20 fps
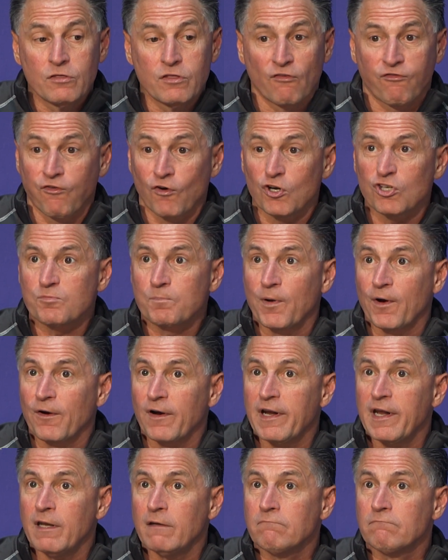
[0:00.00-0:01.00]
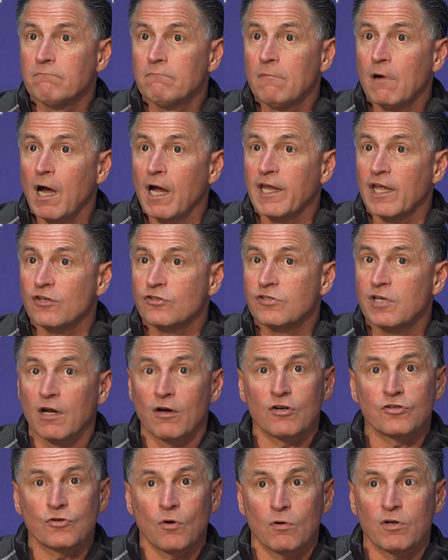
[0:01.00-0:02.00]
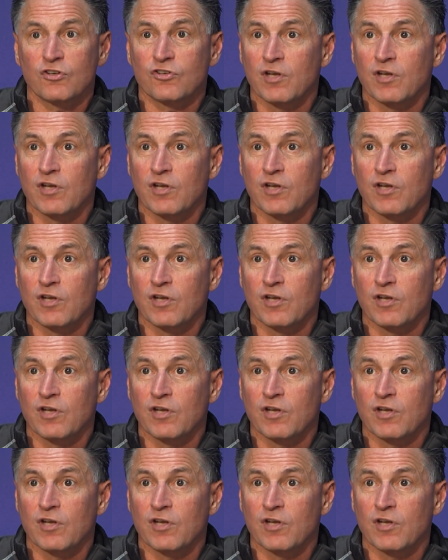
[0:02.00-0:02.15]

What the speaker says: first period against Arizona